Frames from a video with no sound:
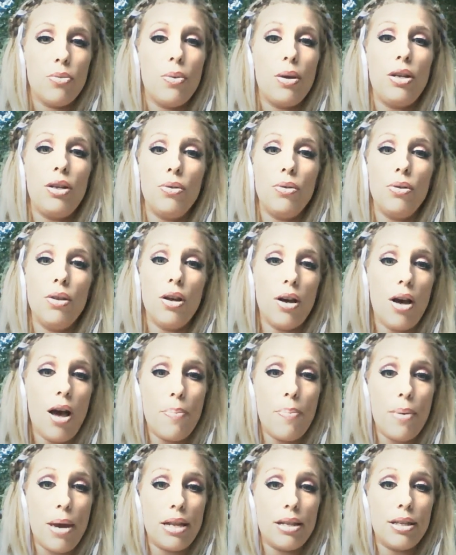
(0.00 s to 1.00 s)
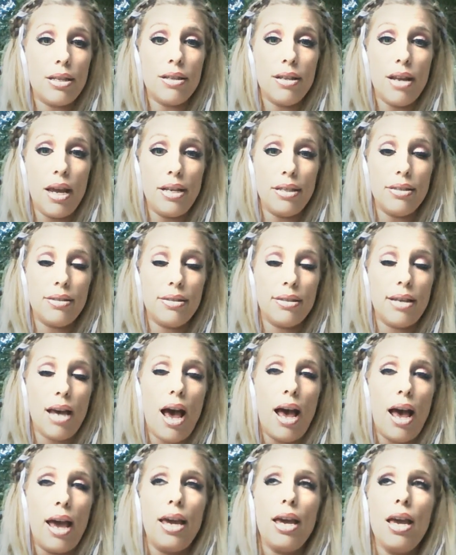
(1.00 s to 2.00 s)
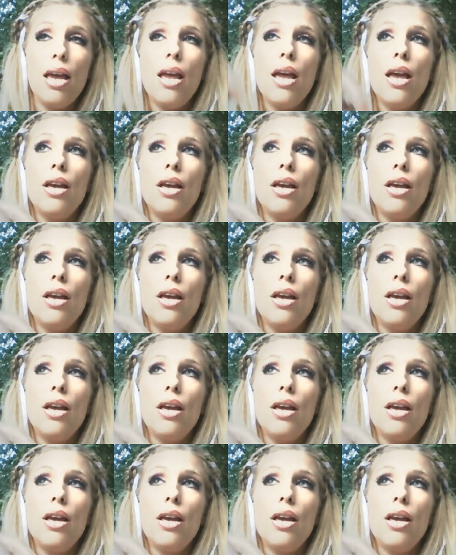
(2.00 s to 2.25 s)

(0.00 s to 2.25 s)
When you look up at the night sky,